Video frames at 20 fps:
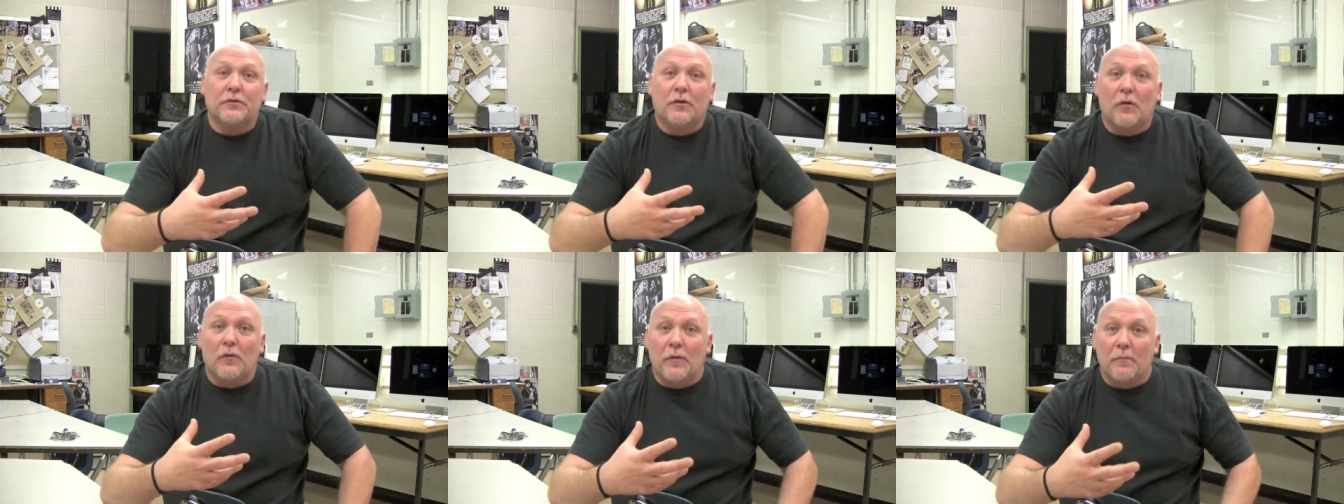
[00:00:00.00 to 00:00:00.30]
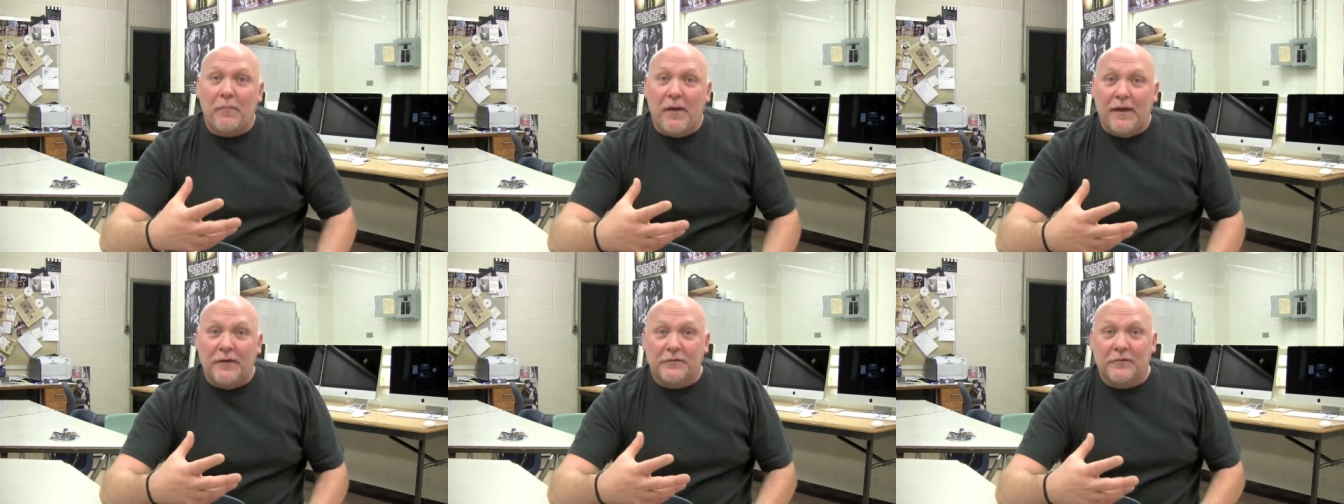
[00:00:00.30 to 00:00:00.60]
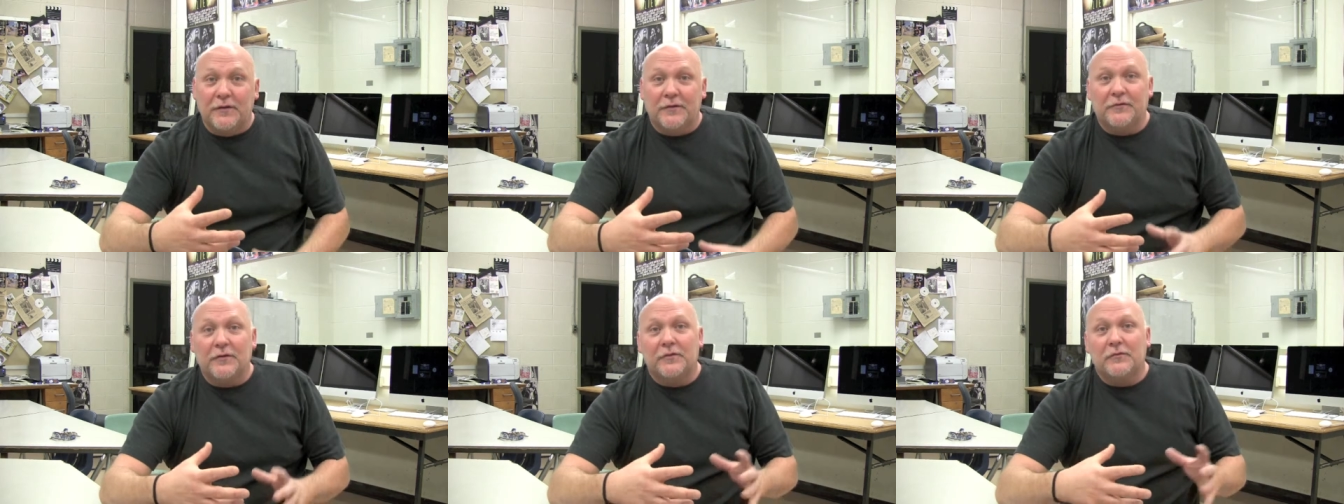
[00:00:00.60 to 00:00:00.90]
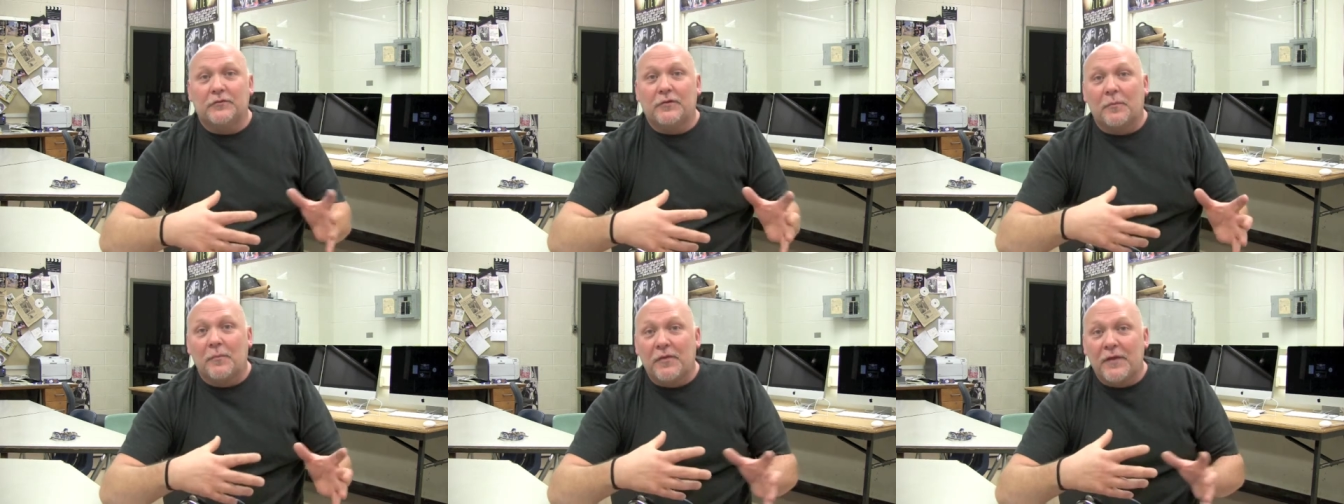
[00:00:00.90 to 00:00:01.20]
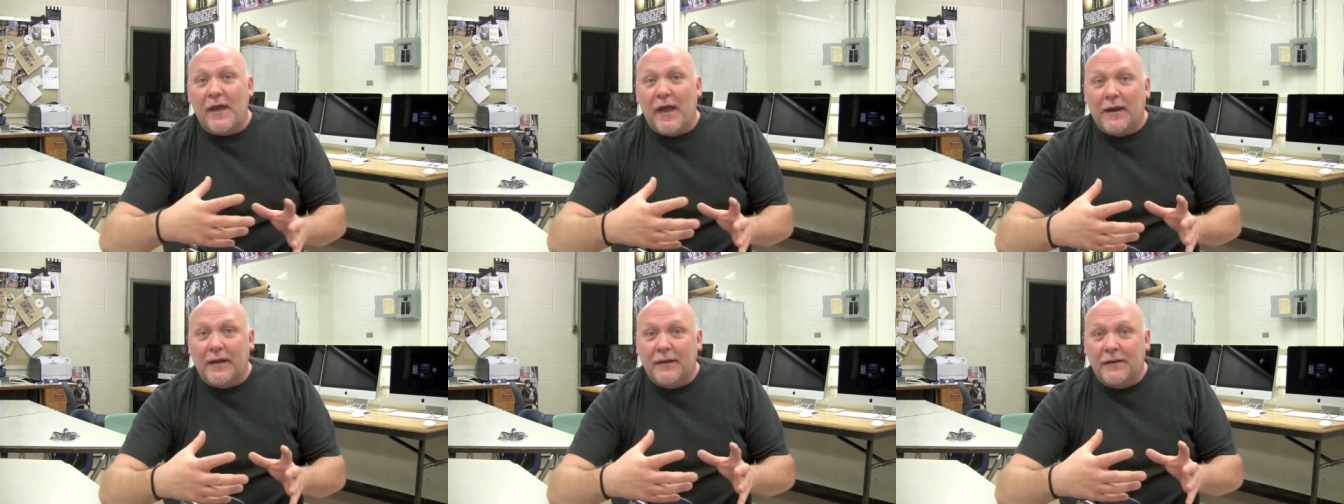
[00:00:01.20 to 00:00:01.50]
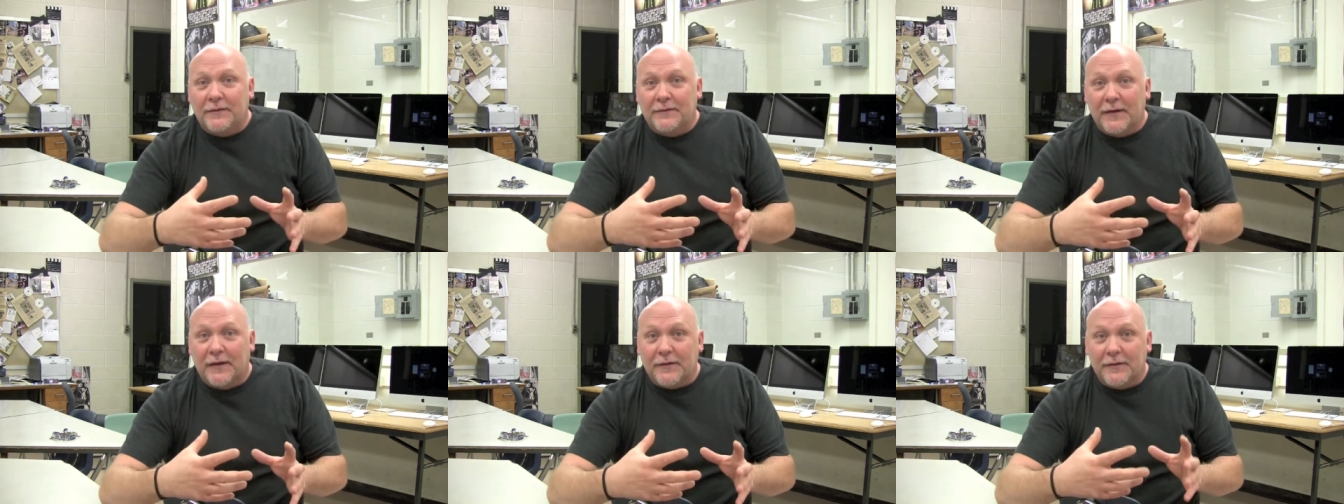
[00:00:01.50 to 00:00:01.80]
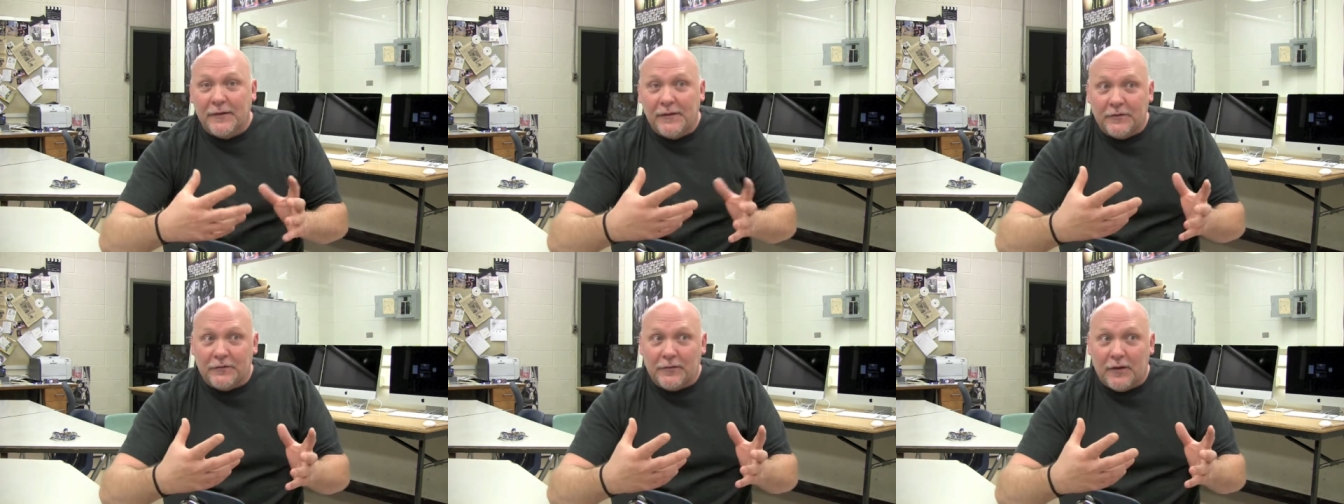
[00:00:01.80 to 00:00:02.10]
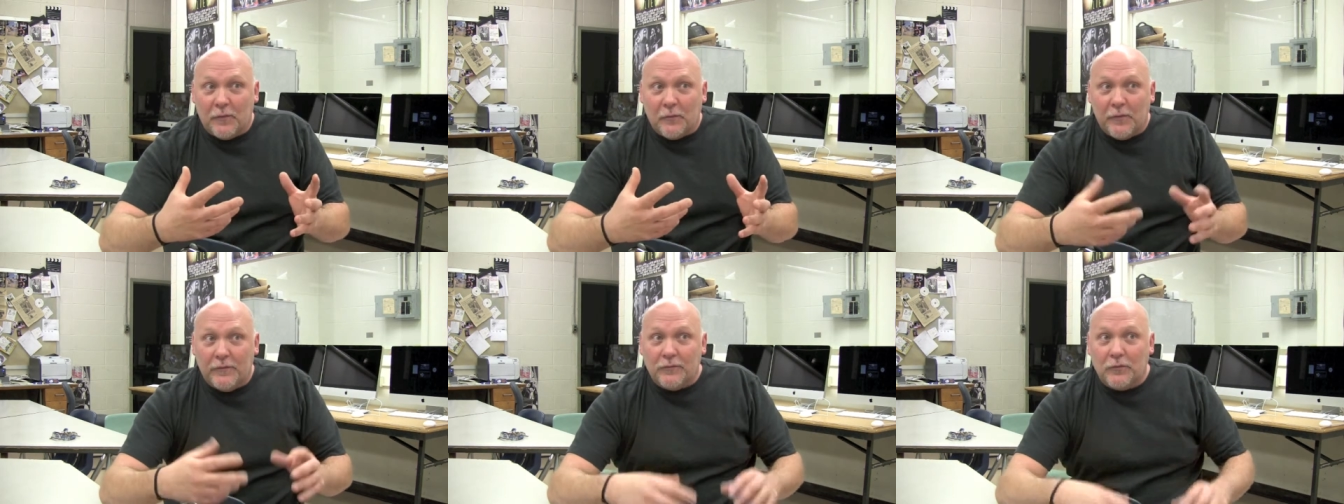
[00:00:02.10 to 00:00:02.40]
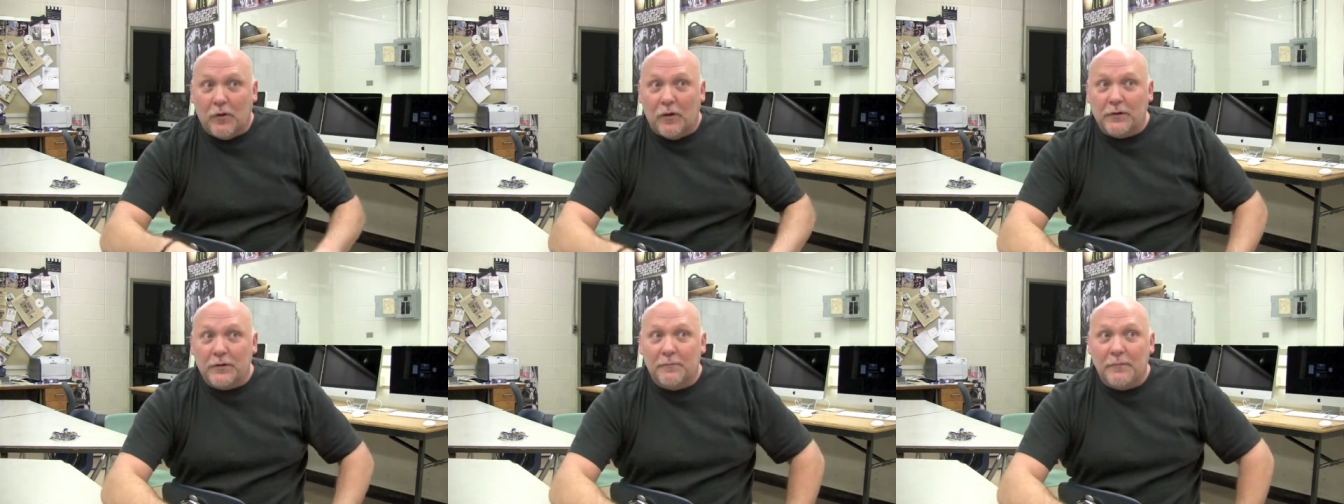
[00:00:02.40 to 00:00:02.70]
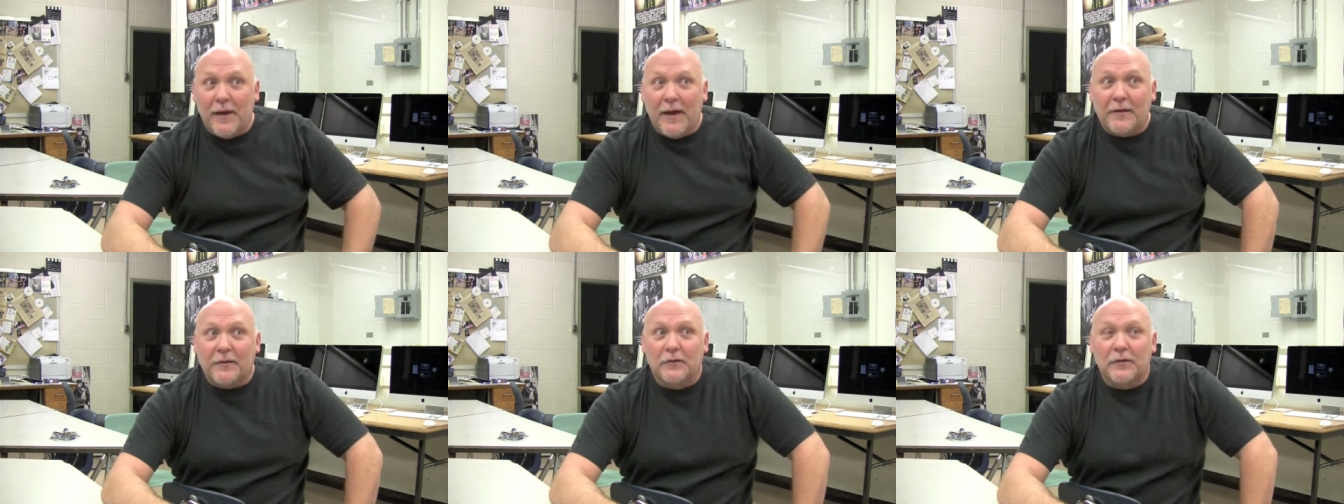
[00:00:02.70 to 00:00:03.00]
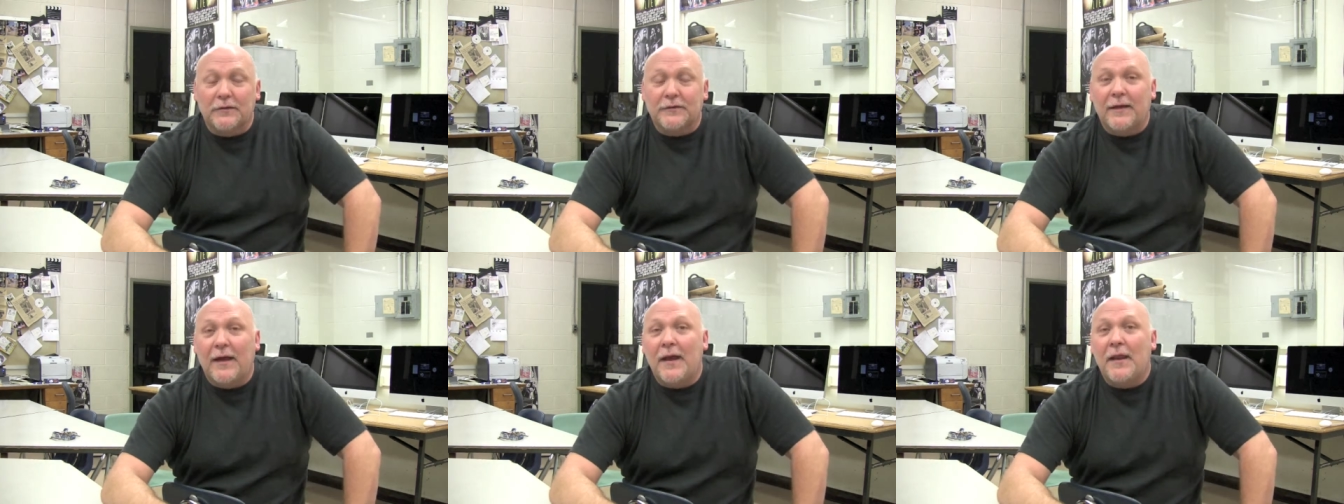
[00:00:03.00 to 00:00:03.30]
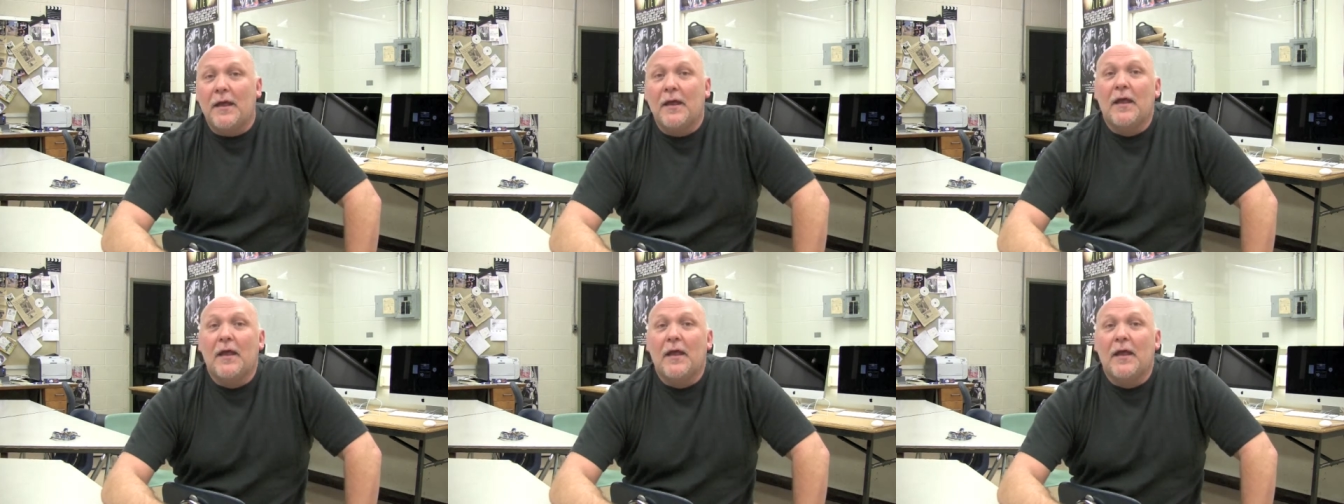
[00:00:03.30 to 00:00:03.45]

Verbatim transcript: know the basics and some of the editing techniques that we've talked about and looked at,